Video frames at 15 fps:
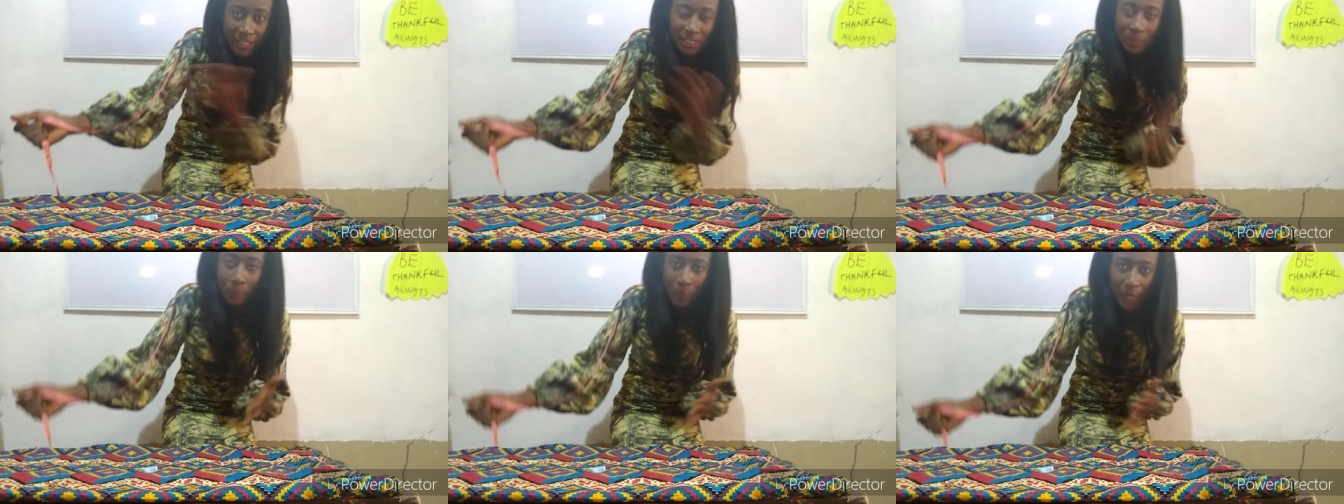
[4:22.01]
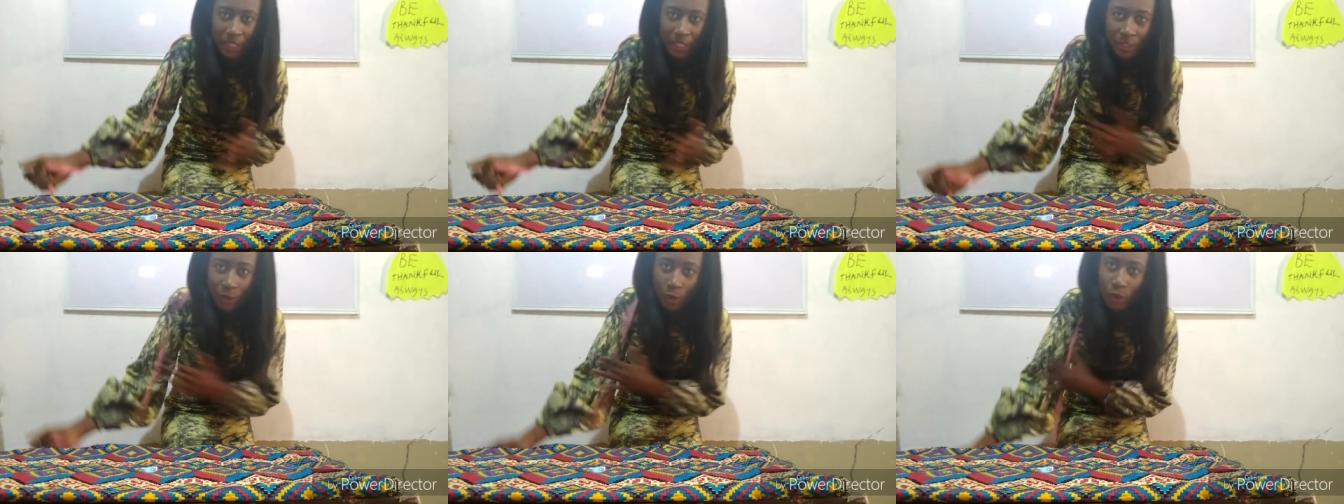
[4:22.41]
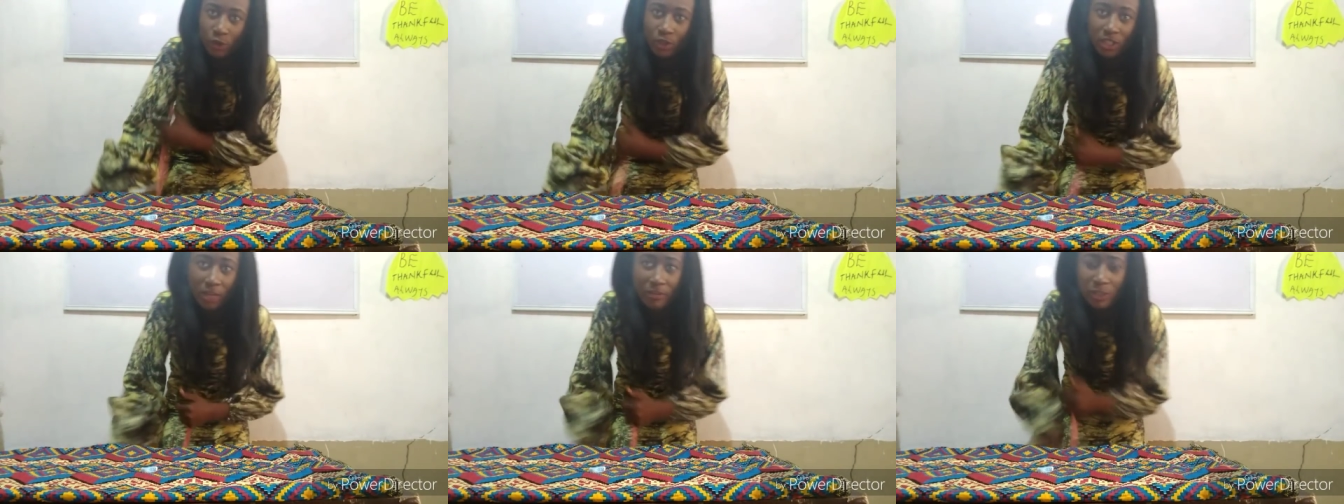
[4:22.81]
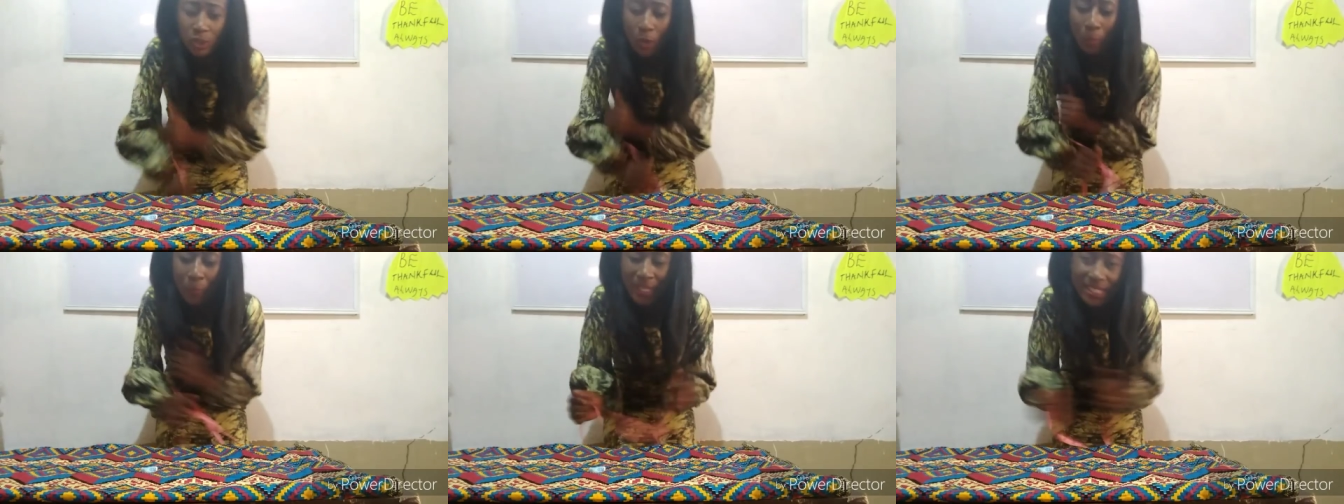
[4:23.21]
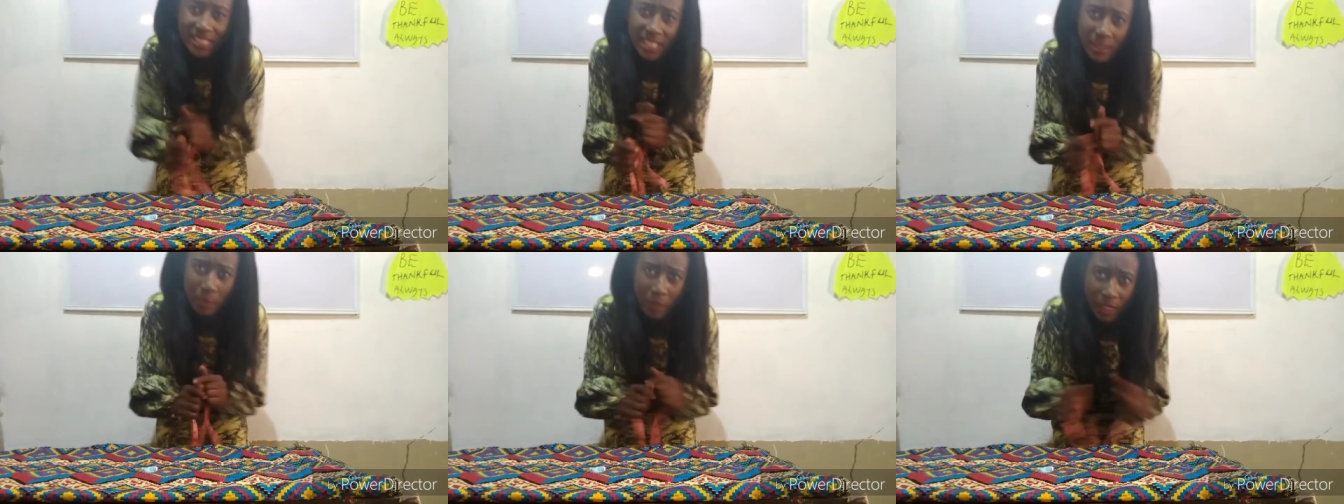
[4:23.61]
It depends on you. There is no
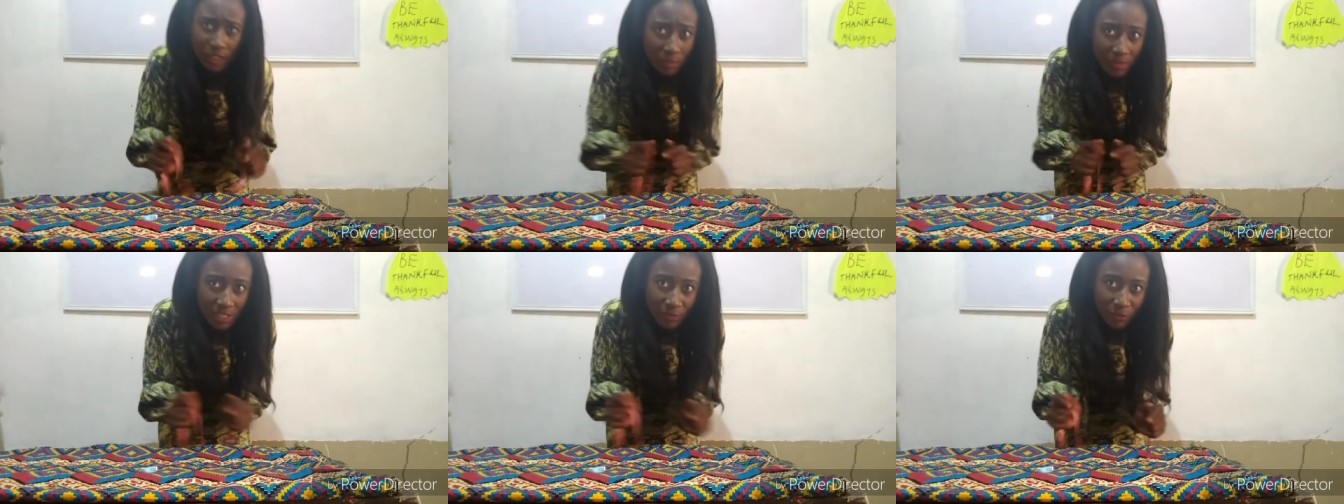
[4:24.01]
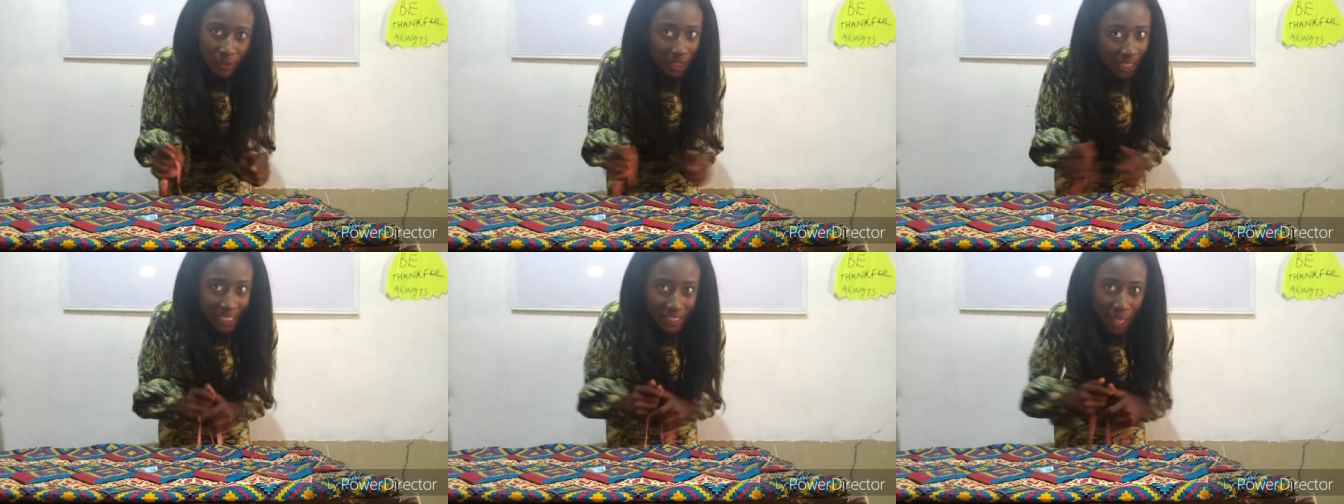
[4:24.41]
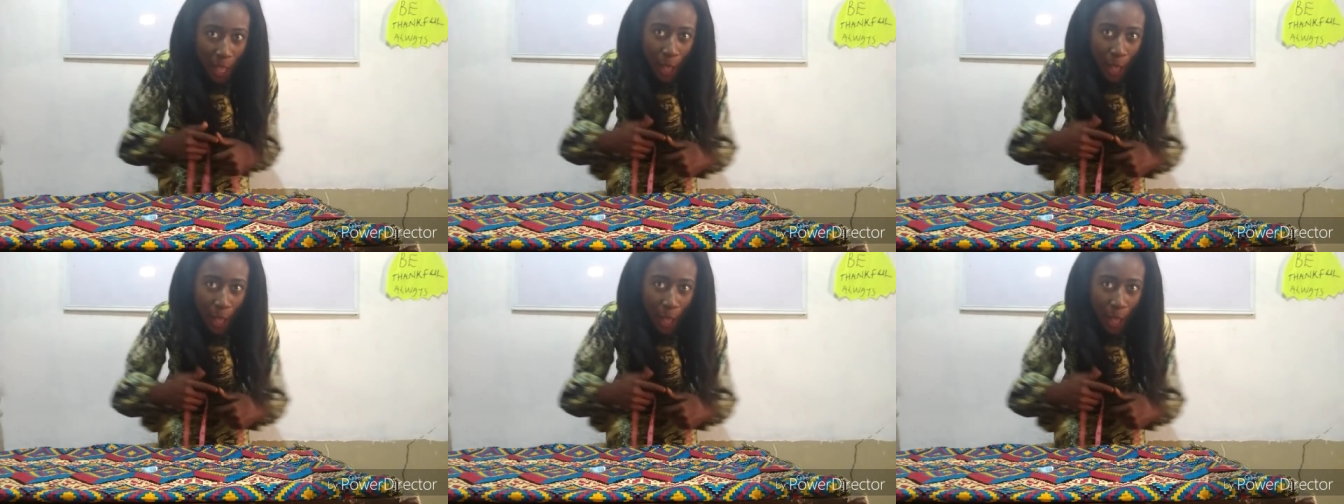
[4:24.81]
basic measurement for that,